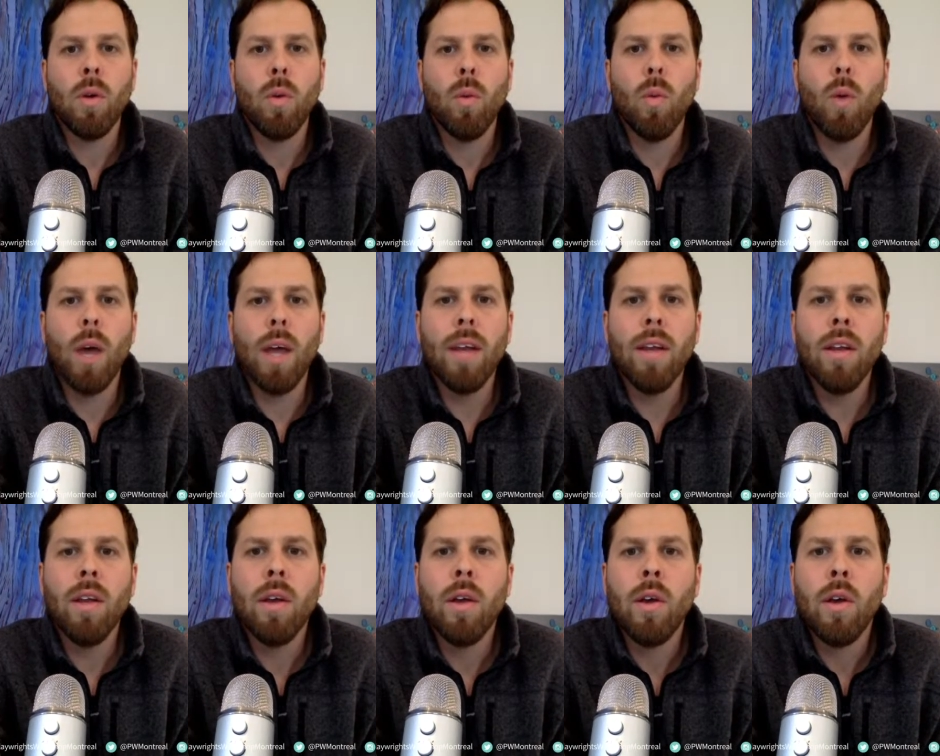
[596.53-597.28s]

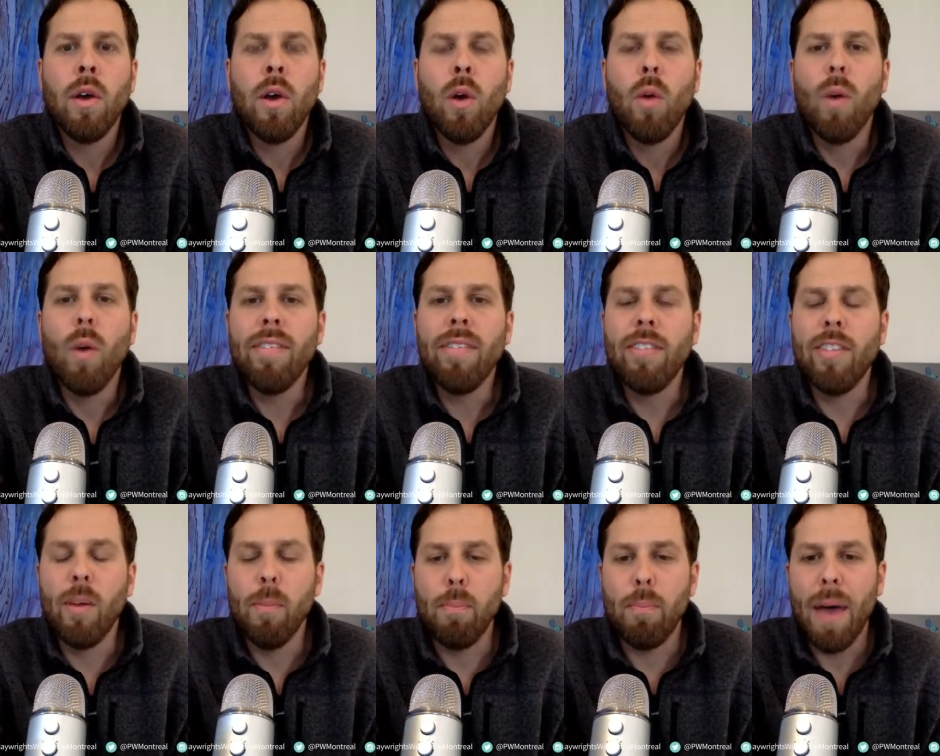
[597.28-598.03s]
1.
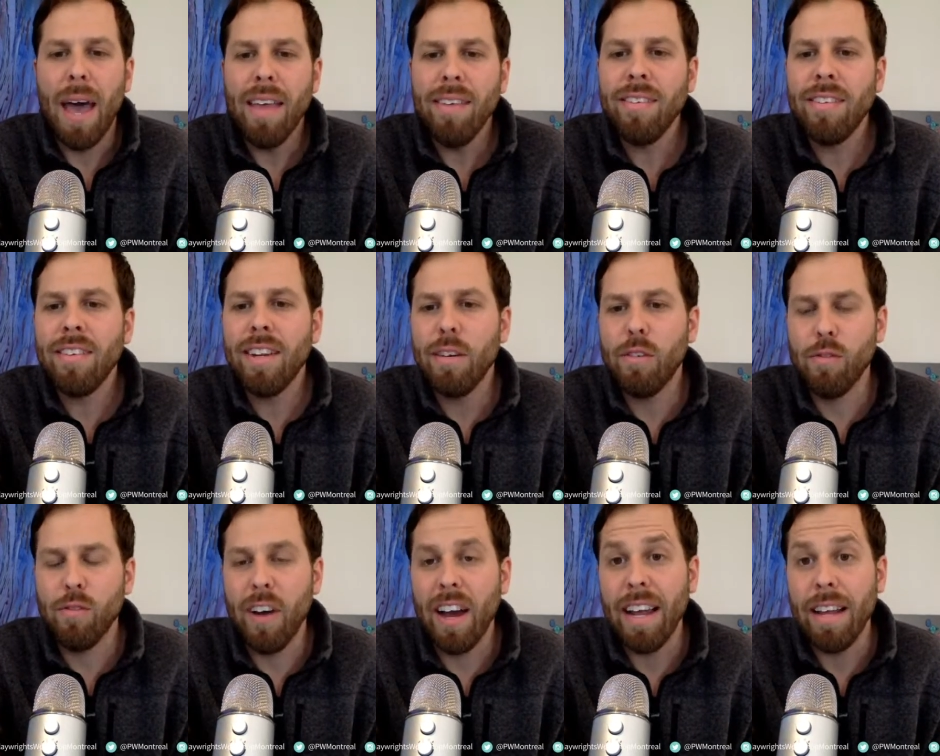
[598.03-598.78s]
What's the best
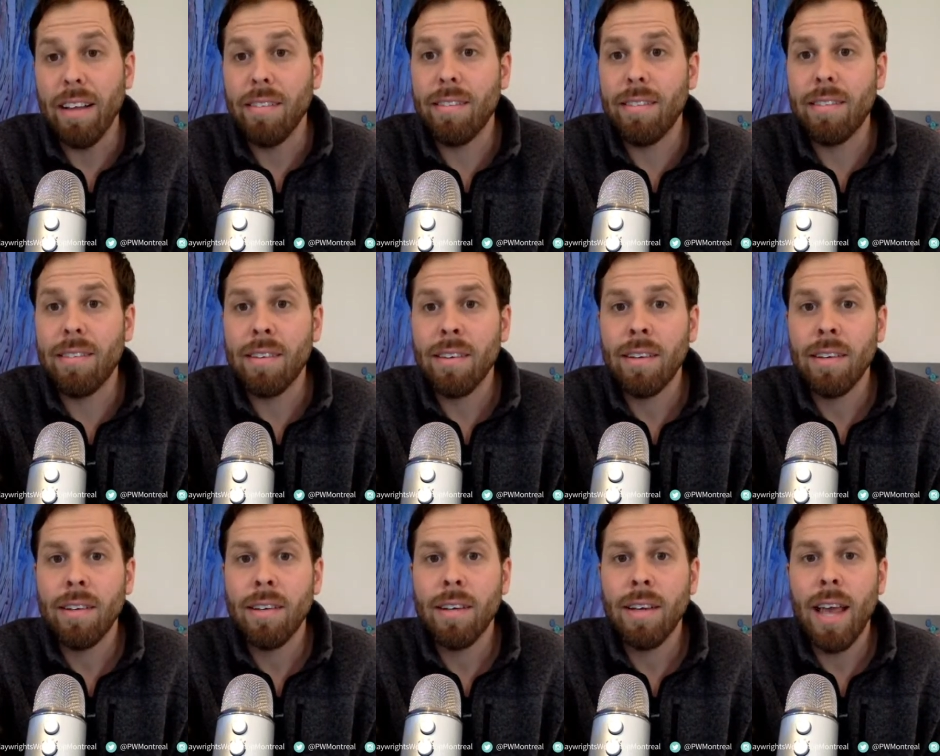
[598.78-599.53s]
advice
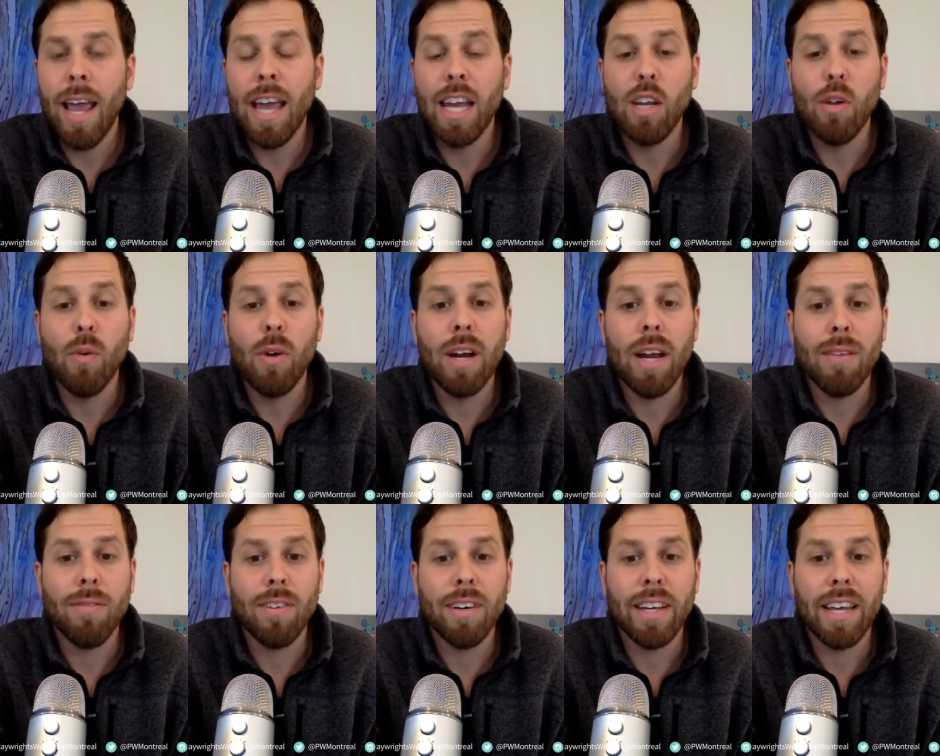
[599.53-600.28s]

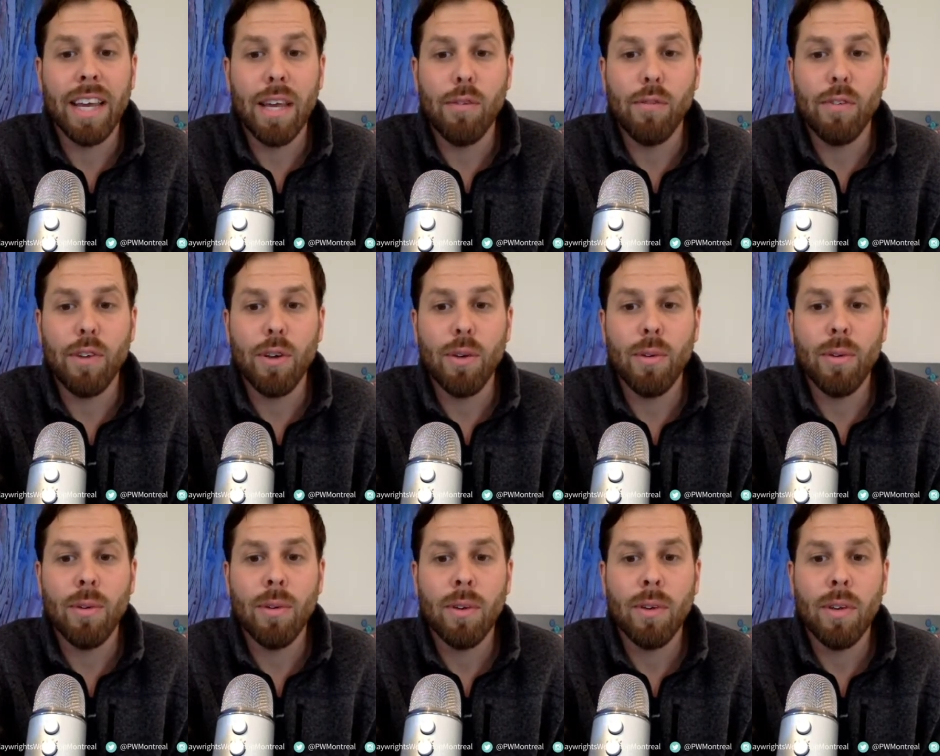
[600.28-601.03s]
anyone ever gave
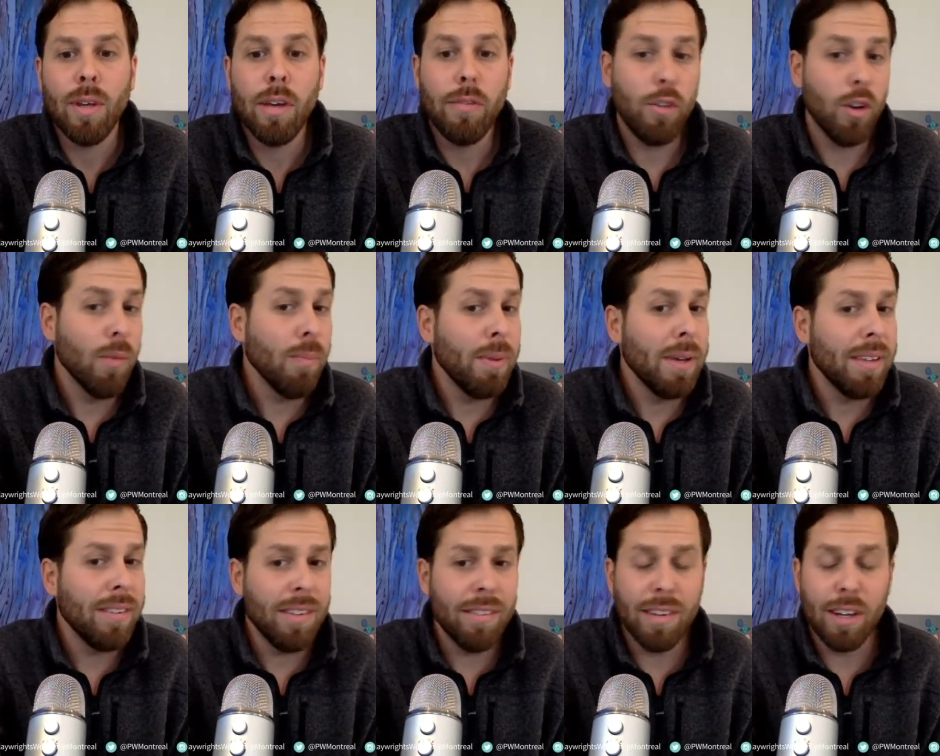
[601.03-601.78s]
you? If your
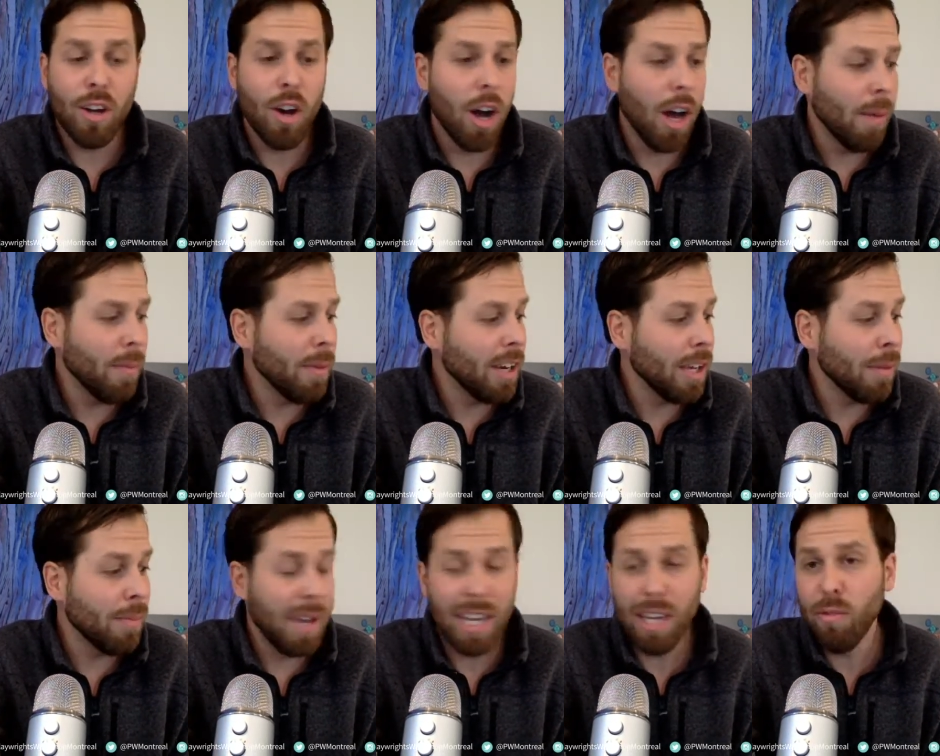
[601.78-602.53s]
piece is a
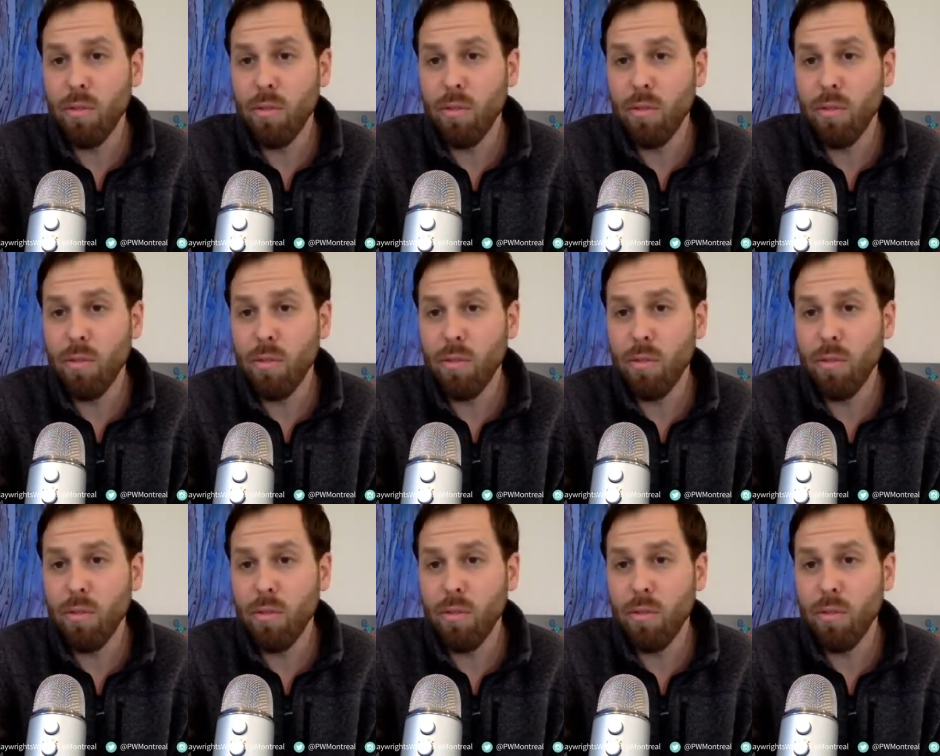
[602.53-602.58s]
comedy, make